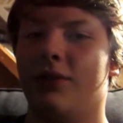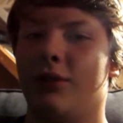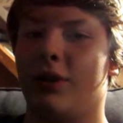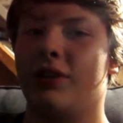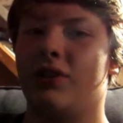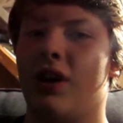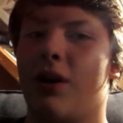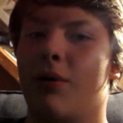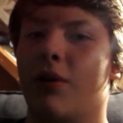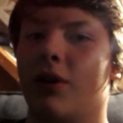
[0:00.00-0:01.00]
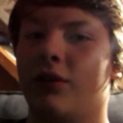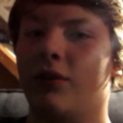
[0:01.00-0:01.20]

So let's see how it works.